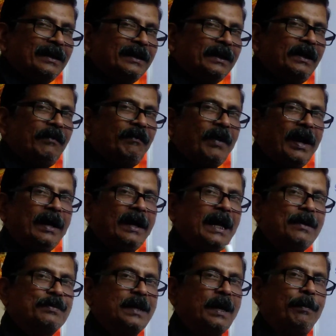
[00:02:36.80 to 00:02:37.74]
different
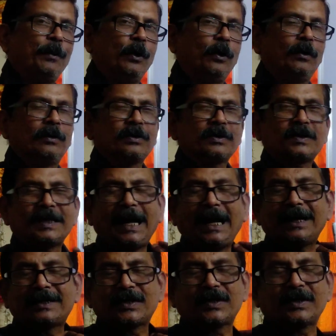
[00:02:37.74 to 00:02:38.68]
types of
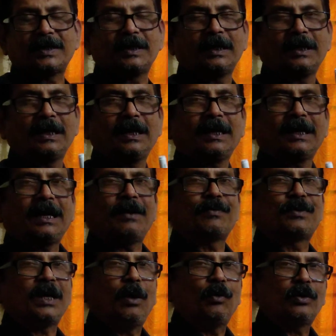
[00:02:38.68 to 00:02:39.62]
salts
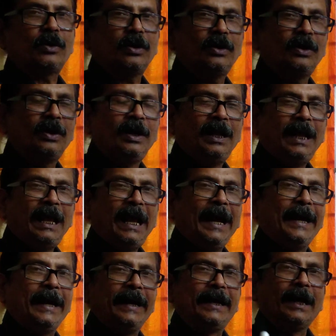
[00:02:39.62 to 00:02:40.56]
comes out
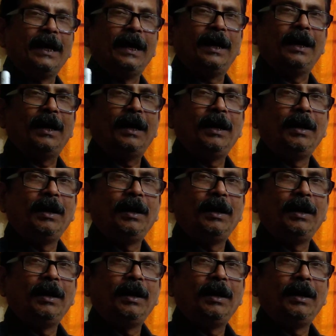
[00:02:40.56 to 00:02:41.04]
and it